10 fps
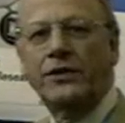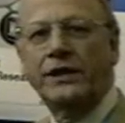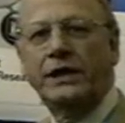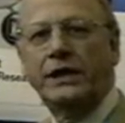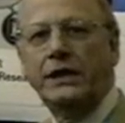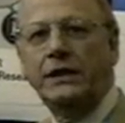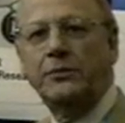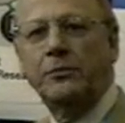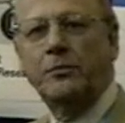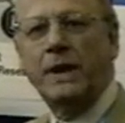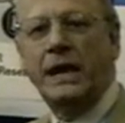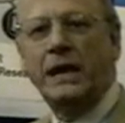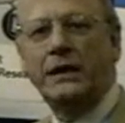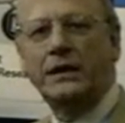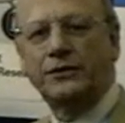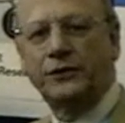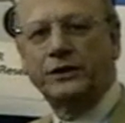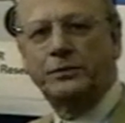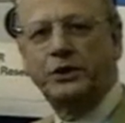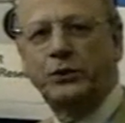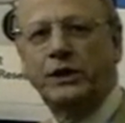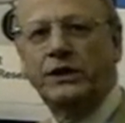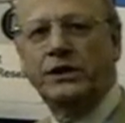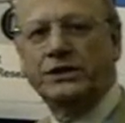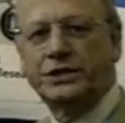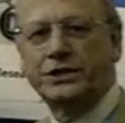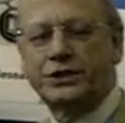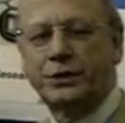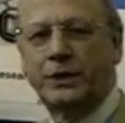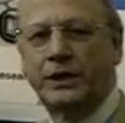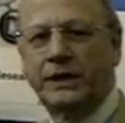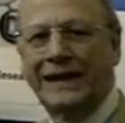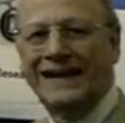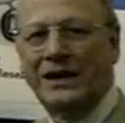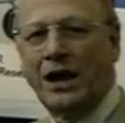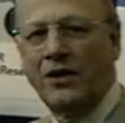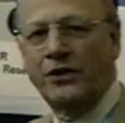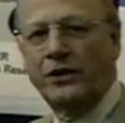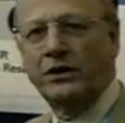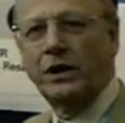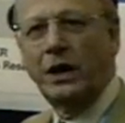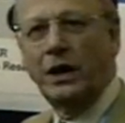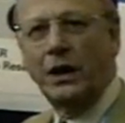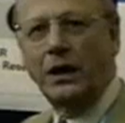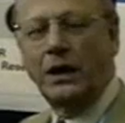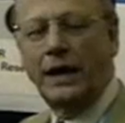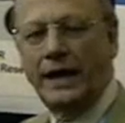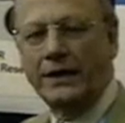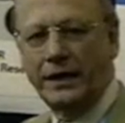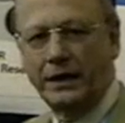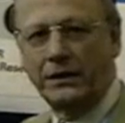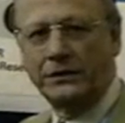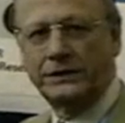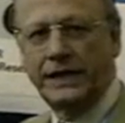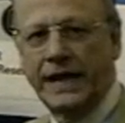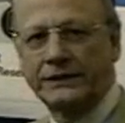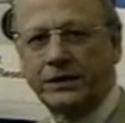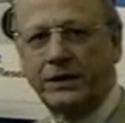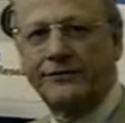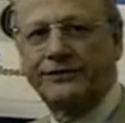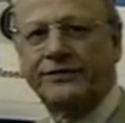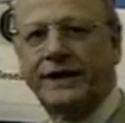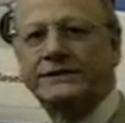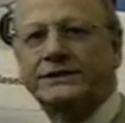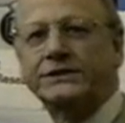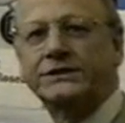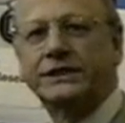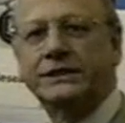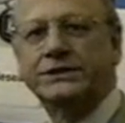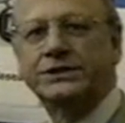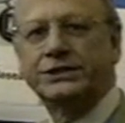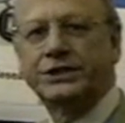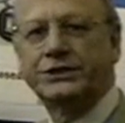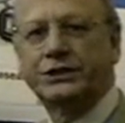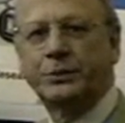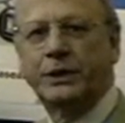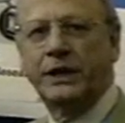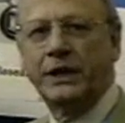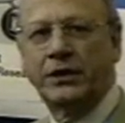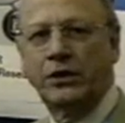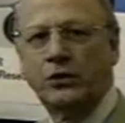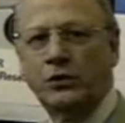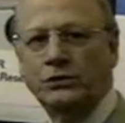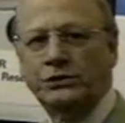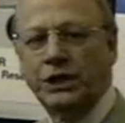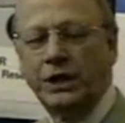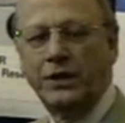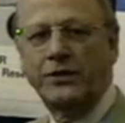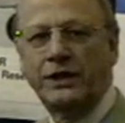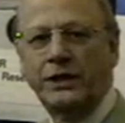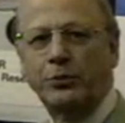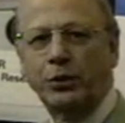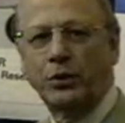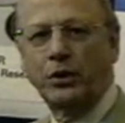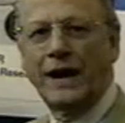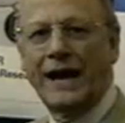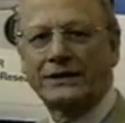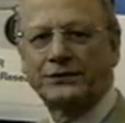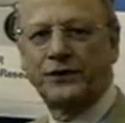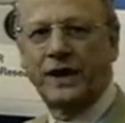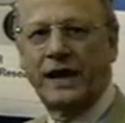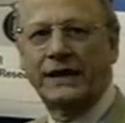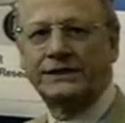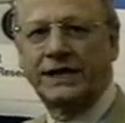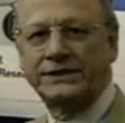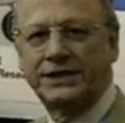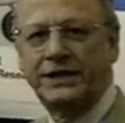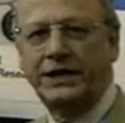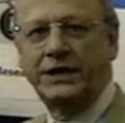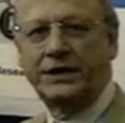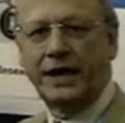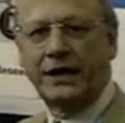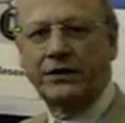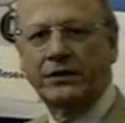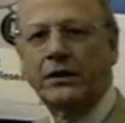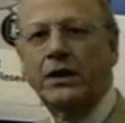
The main difference between this instrument and other uh, handheld XRF devices is this instrument includes the Bruker X-Flash SDD detector.